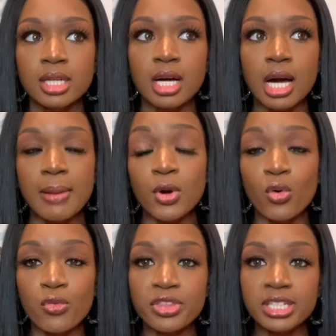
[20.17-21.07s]
um, over
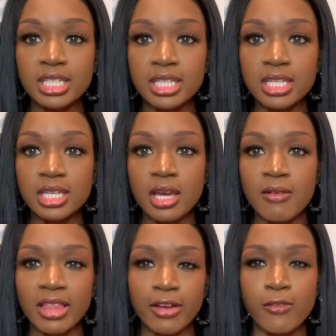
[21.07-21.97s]
the knee,
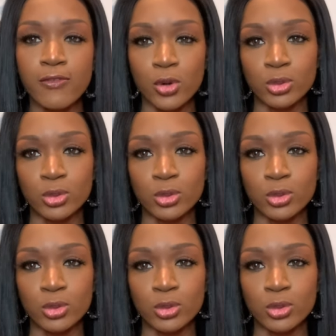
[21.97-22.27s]
like a faux